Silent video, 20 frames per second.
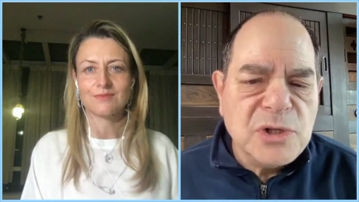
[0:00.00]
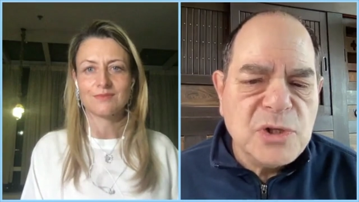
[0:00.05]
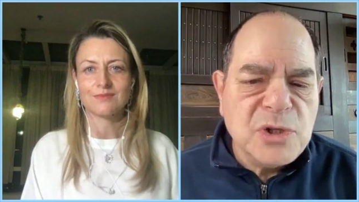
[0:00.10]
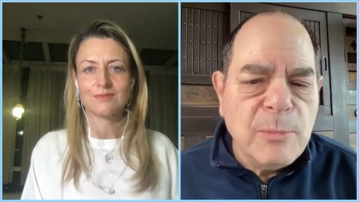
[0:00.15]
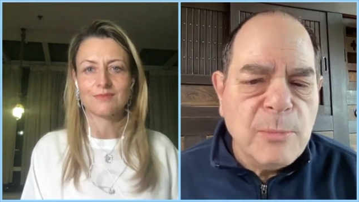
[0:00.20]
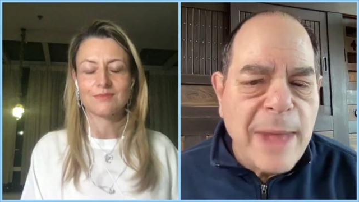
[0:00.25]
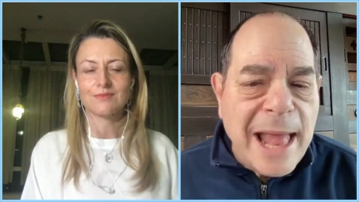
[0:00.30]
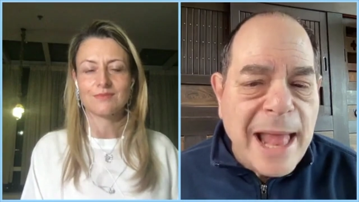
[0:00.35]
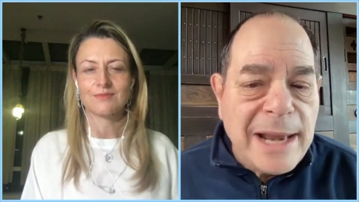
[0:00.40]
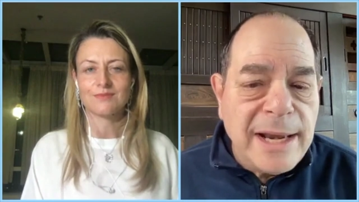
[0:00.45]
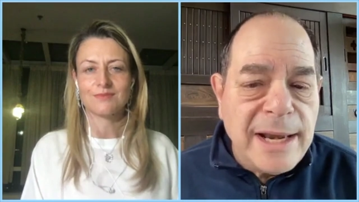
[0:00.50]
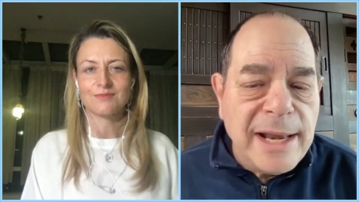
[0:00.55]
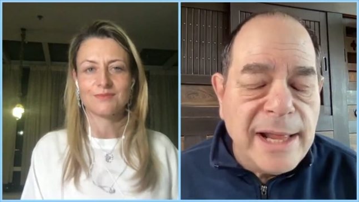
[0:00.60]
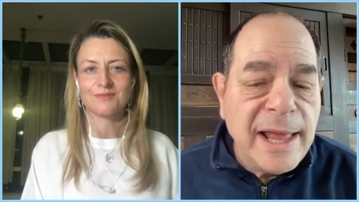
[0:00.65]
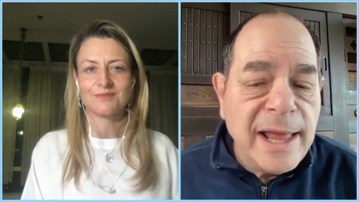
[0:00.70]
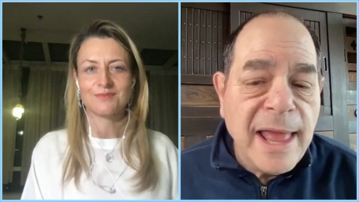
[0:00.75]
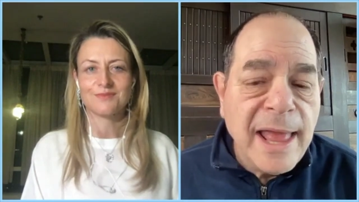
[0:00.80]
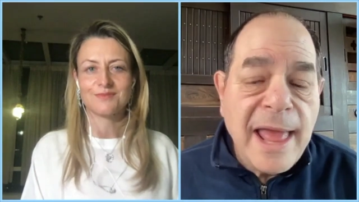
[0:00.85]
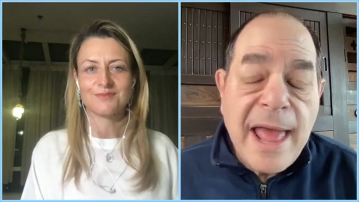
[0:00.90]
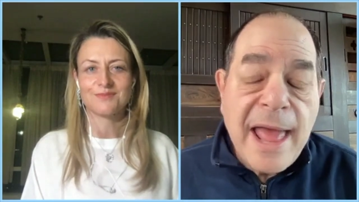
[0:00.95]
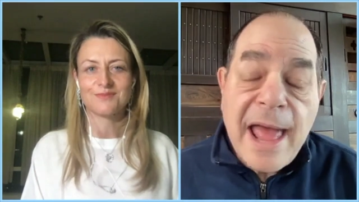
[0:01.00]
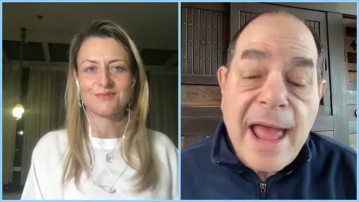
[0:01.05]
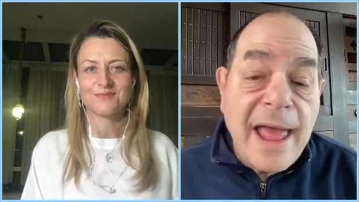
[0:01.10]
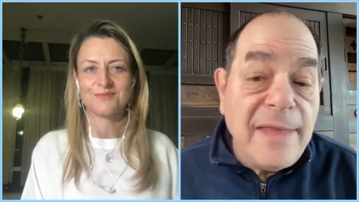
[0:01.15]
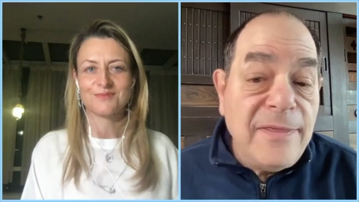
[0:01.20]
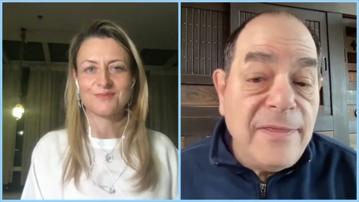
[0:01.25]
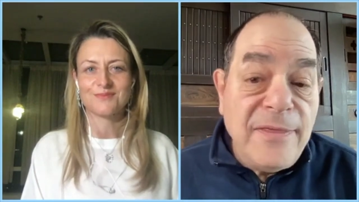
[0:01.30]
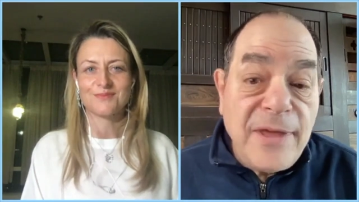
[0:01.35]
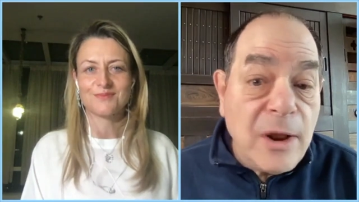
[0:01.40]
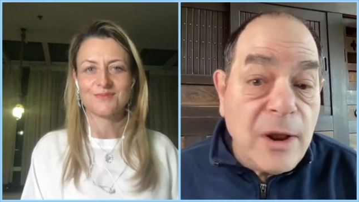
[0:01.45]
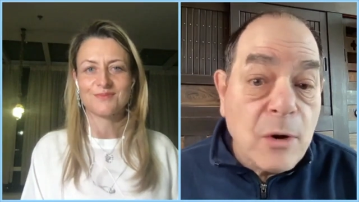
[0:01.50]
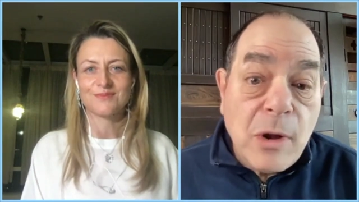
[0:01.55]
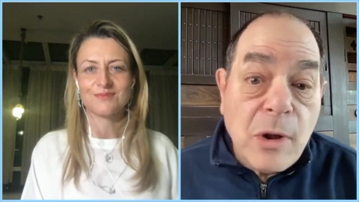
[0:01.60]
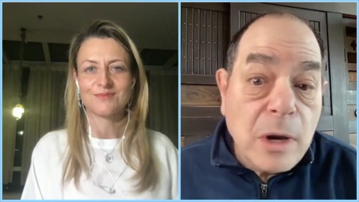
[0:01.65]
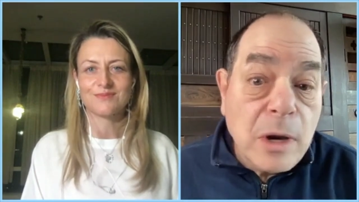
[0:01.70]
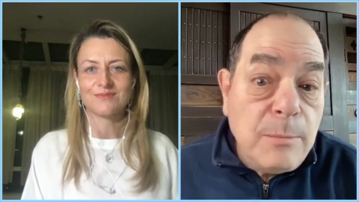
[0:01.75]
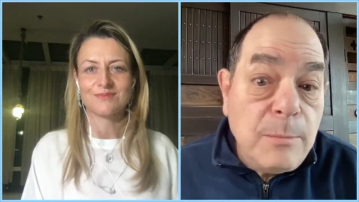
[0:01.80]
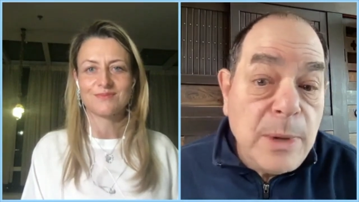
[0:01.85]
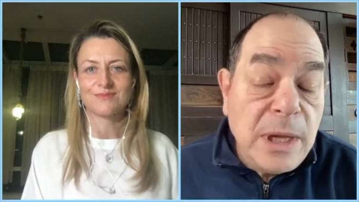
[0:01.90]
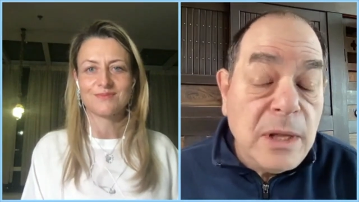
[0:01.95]
Speaker 1: humanity. And they're going
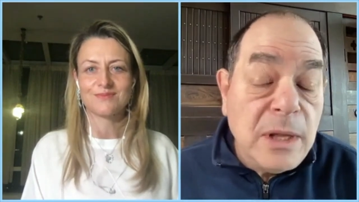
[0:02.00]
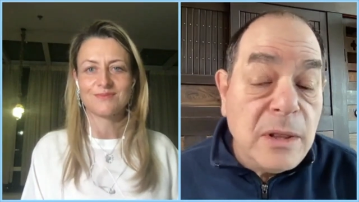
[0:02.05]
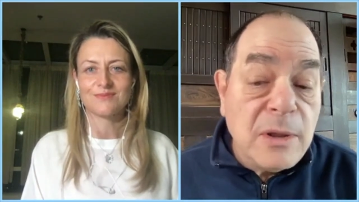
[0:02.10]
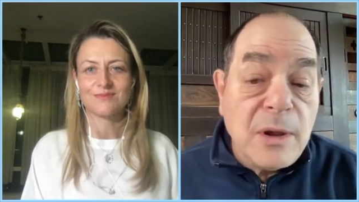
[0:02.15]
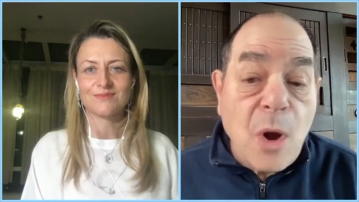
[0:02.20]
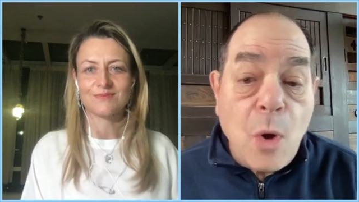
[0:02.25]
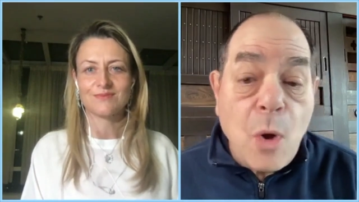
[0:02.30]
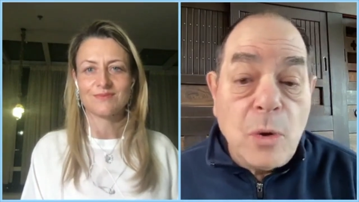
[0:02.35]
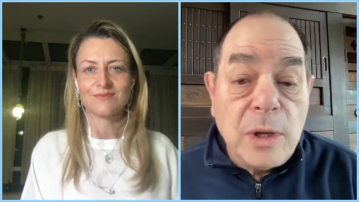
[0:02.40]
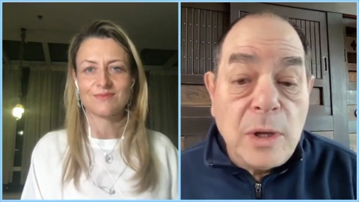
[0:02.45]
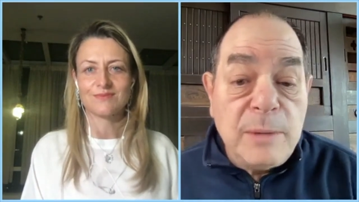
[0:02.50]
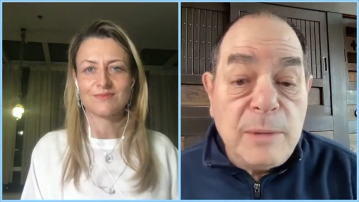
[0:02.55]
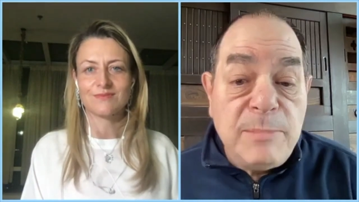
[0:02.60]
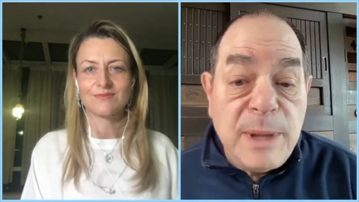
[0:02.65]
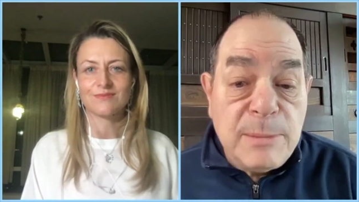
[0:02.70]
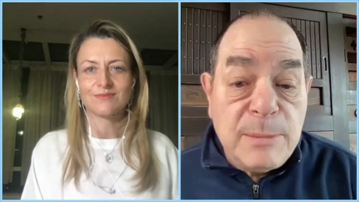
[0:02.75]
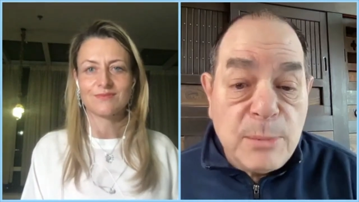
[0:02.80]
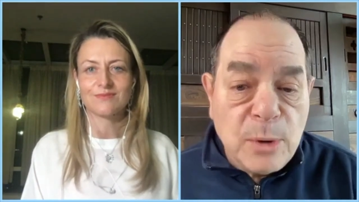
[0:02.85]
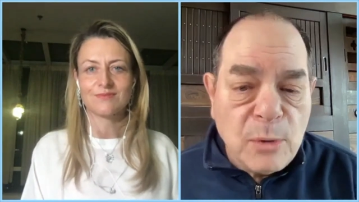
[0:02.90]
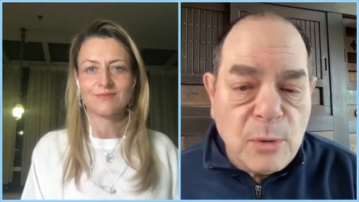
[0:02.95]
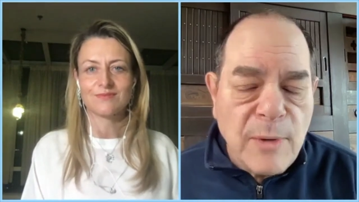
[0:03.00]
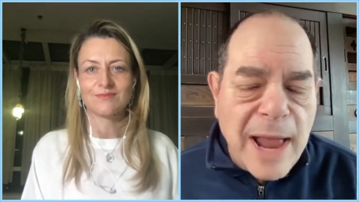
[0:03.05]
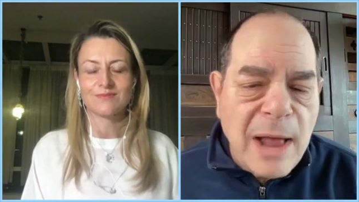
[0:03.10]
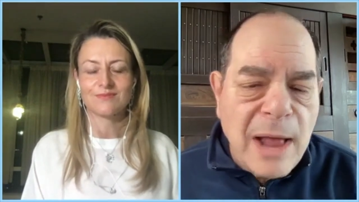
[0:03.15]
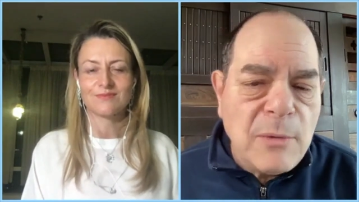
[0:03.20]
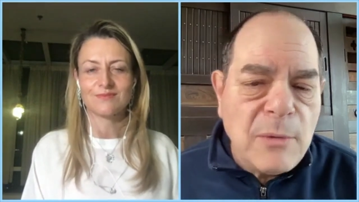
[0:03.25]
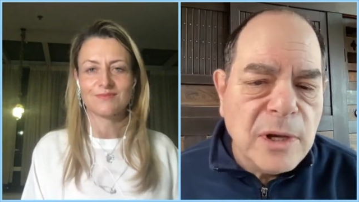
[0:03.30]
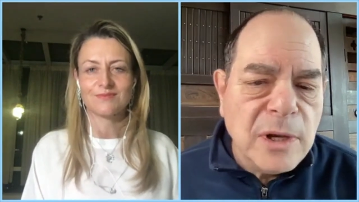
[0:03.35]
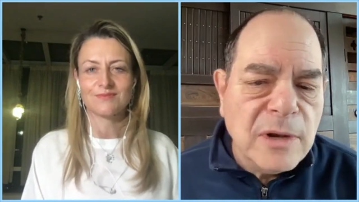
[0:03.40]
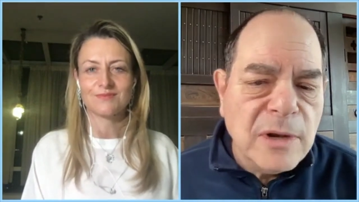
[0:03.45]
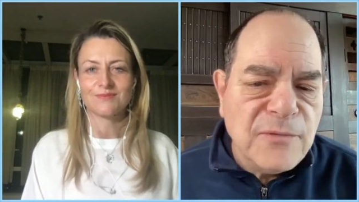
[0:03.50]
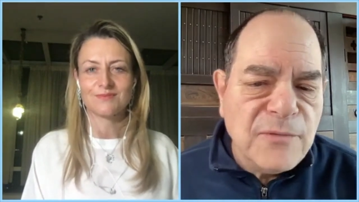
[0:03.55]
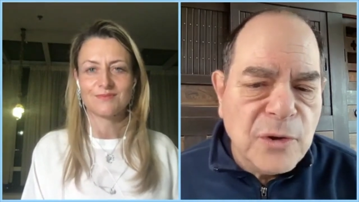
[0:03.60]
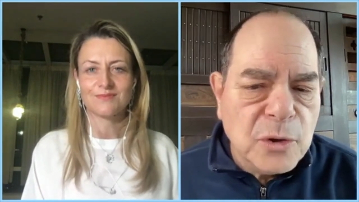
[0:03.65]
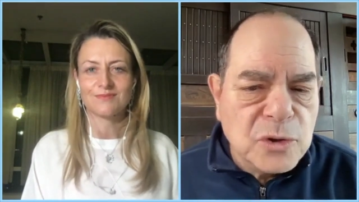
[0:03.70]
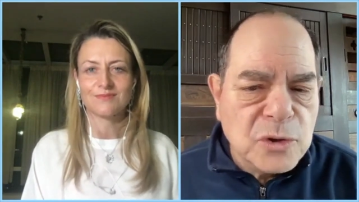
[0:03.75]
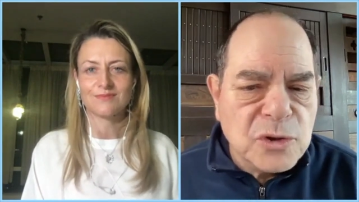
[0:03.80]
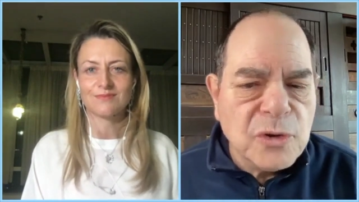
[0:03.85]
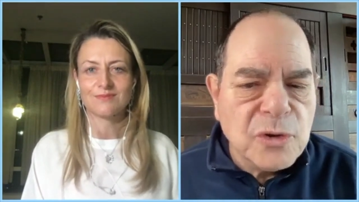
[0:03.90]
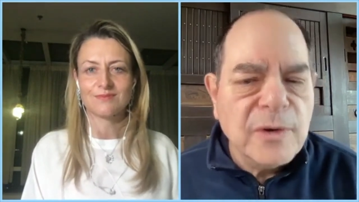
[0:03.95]
to be the only people around in the
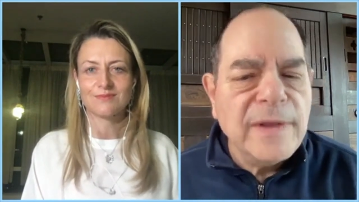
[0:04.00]
future,